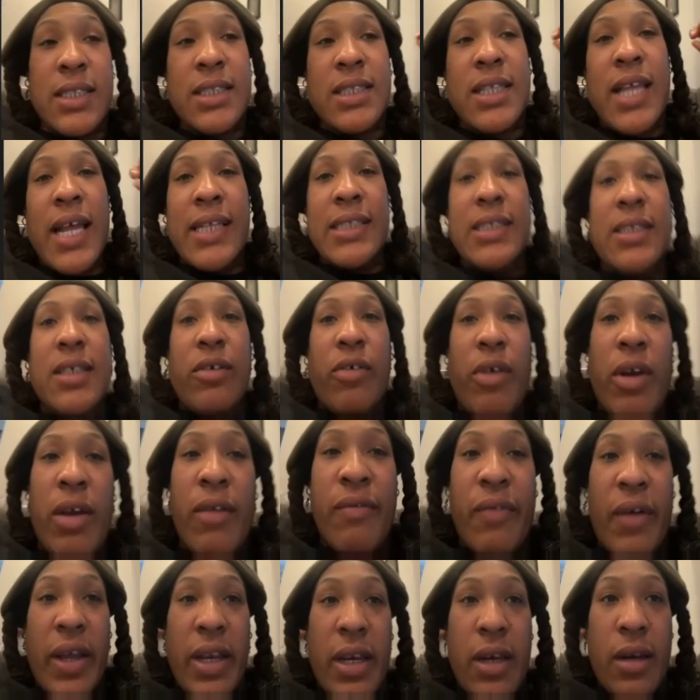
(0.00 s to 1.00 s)
That's a great
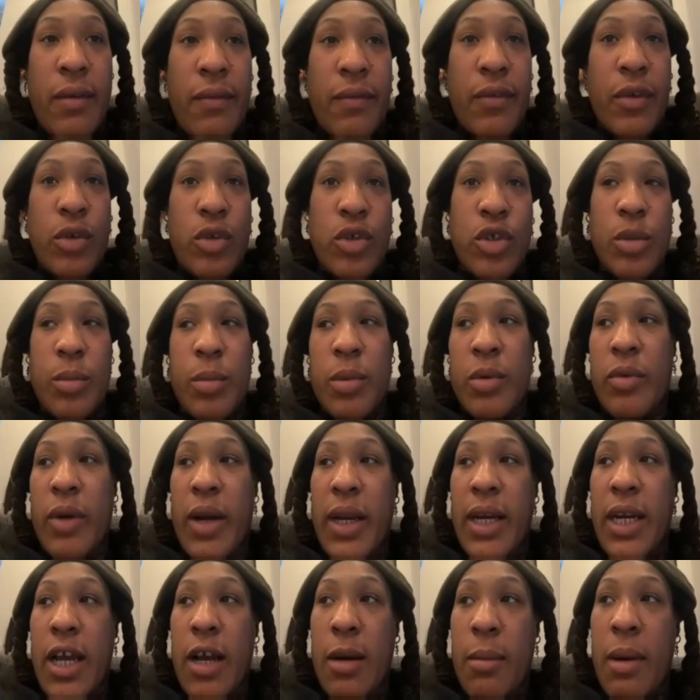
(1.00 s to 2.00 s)
fight in the future. But
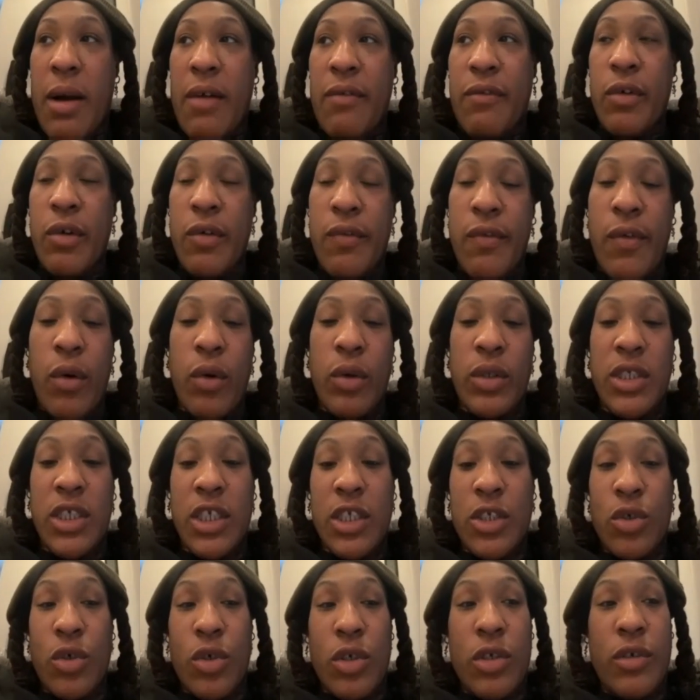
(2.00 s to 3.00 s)
right now my full focus
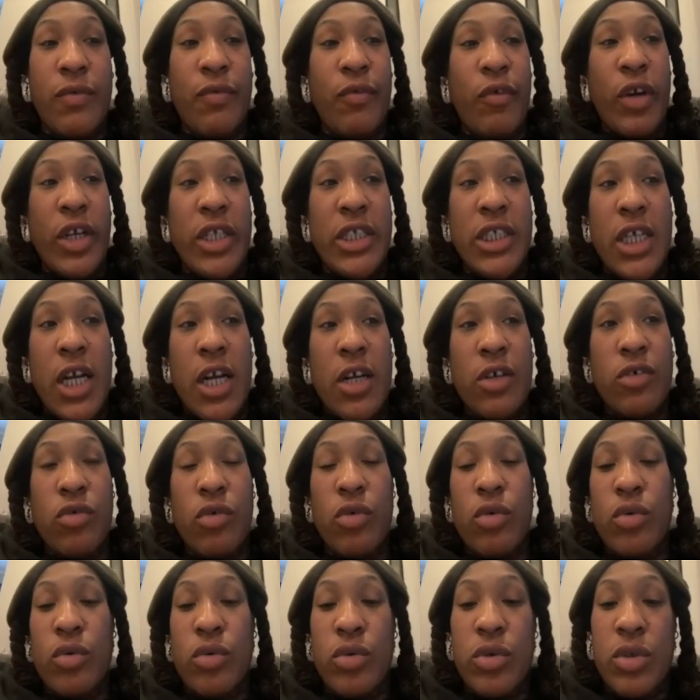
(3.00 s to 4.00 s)
is on Franchon
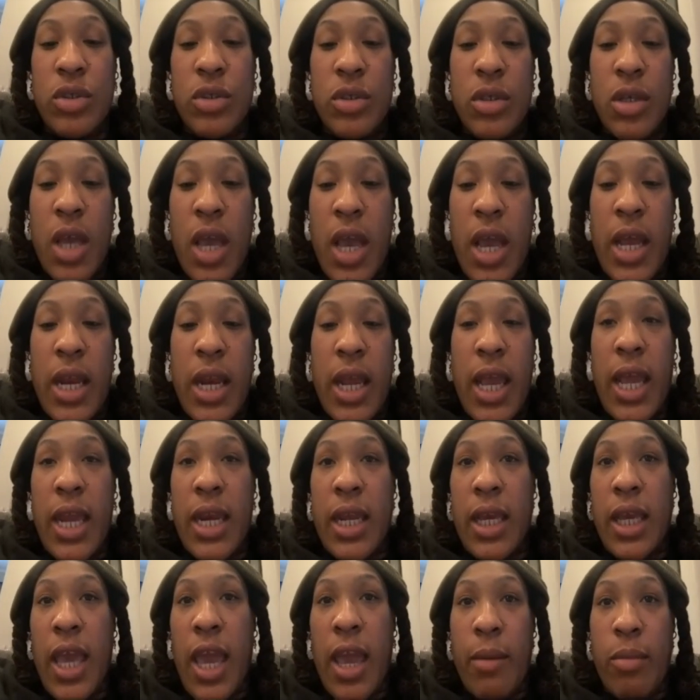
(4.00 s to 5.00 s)
Cruz and
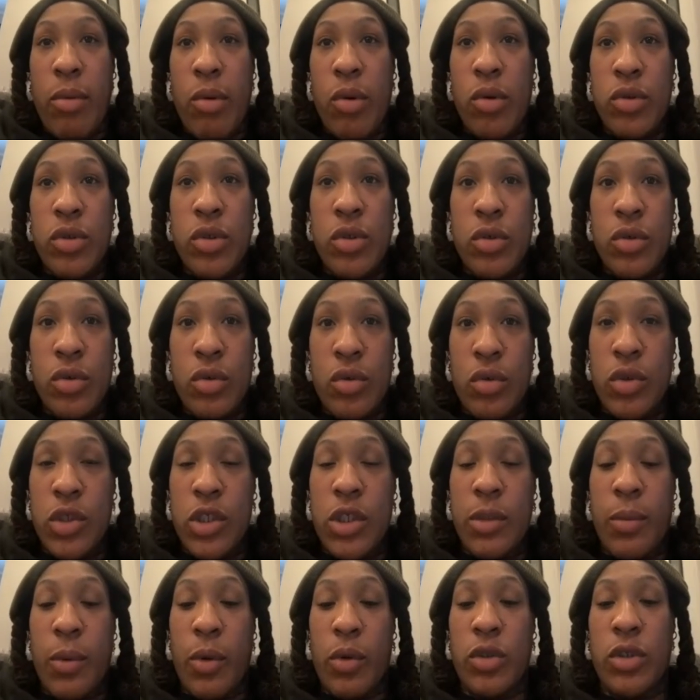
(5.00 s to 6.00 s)
Hannah Gabriels, who's
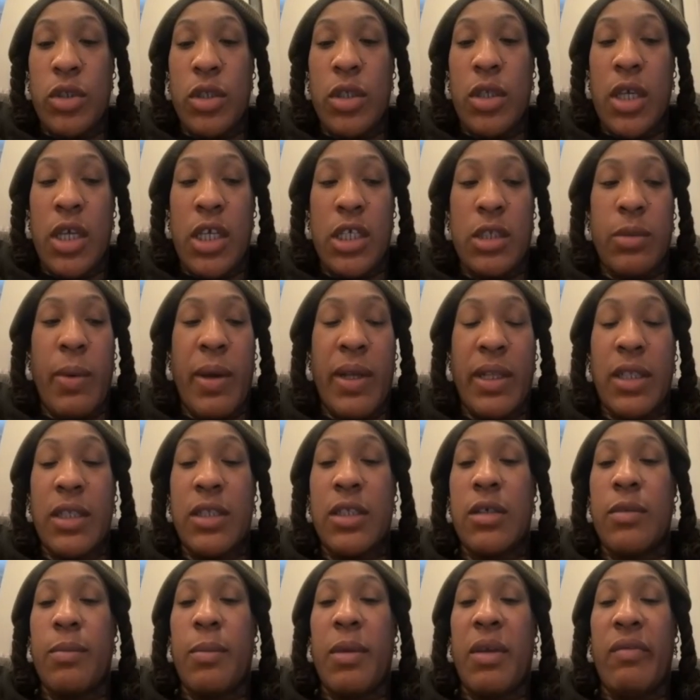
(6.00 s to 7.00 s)
supposed to expect
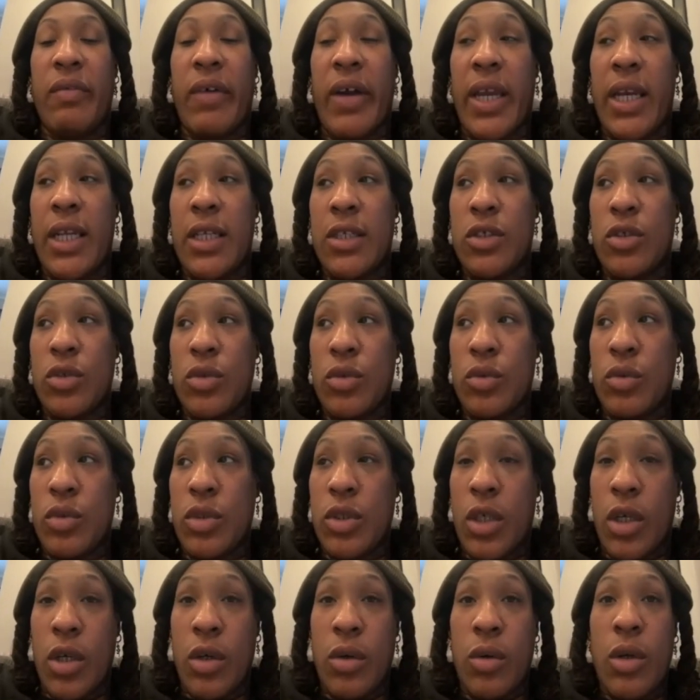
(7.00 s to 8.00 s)
to be fighting soon.
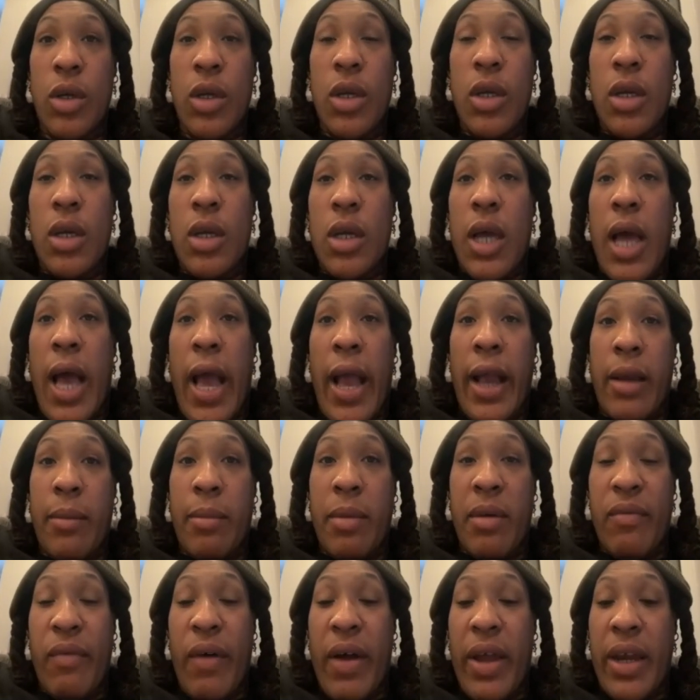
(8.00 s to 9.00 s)
So I could
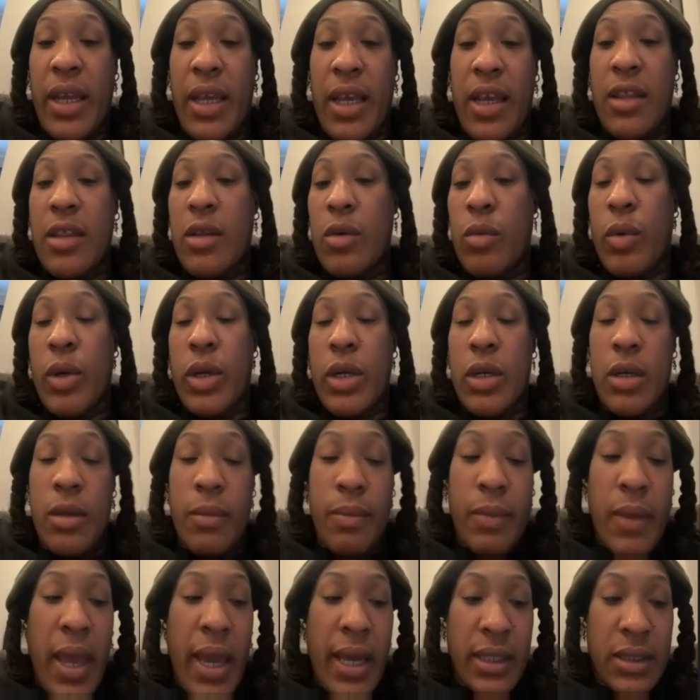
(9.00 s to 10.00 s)
be fighting either one of
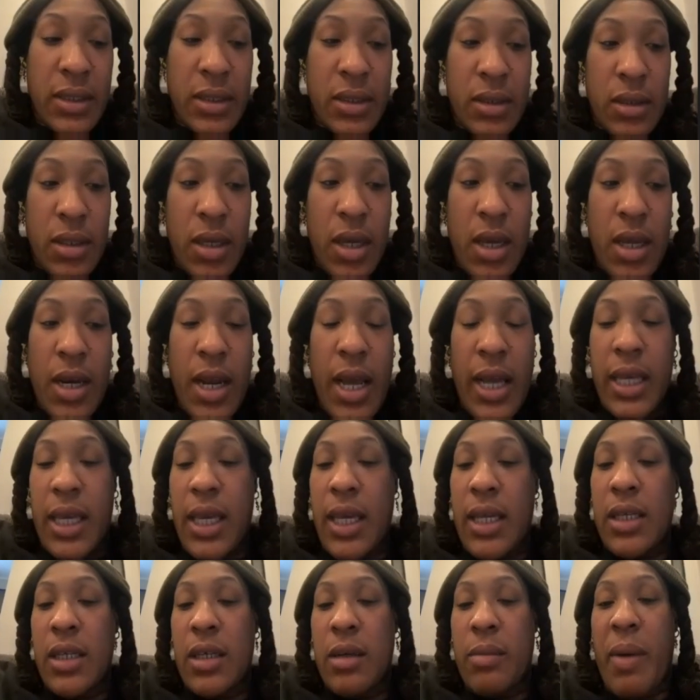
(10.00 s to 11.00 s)
them next, and I
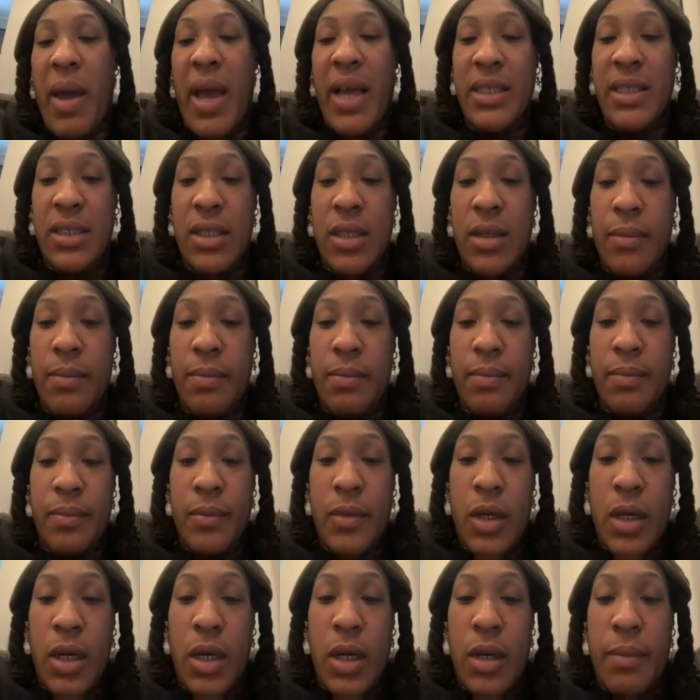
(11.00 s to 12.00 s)
can't look past them.
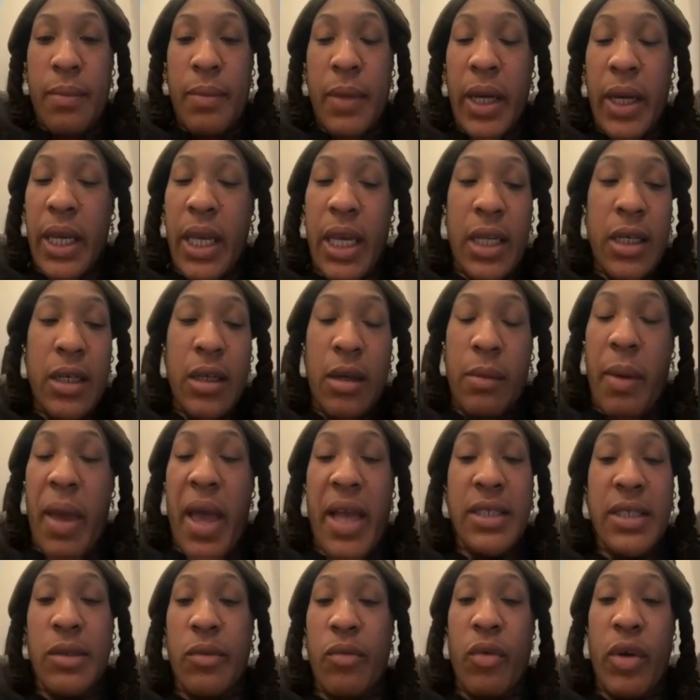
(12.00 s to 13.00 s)
I can't look
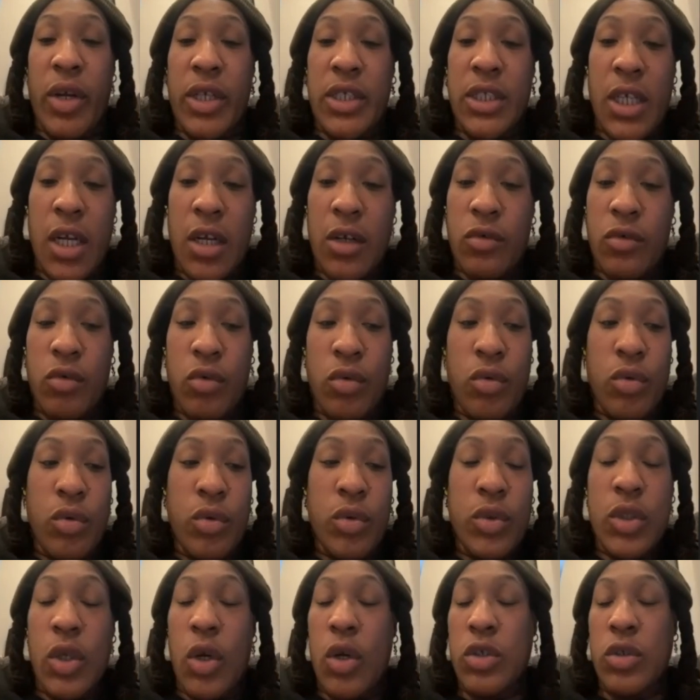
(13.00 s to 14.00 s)
past the Franchon Cruz,
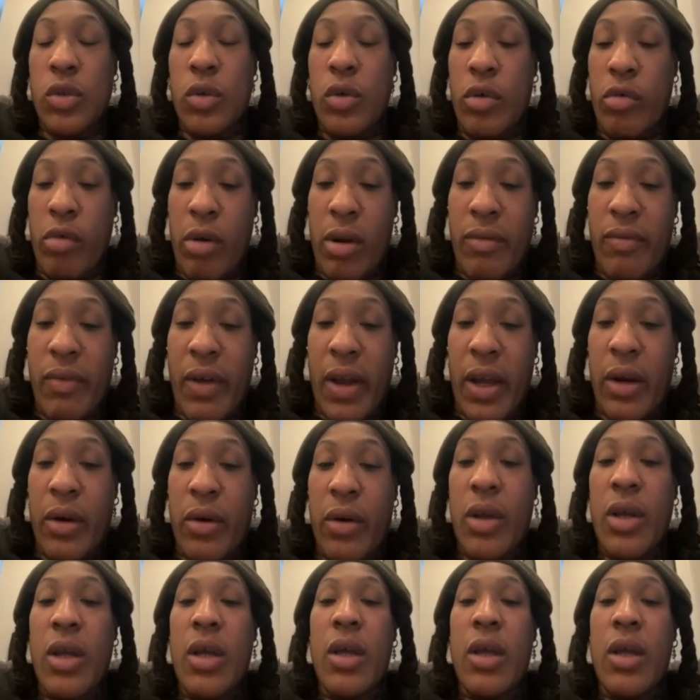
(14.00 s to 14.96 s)
who's also a great fighter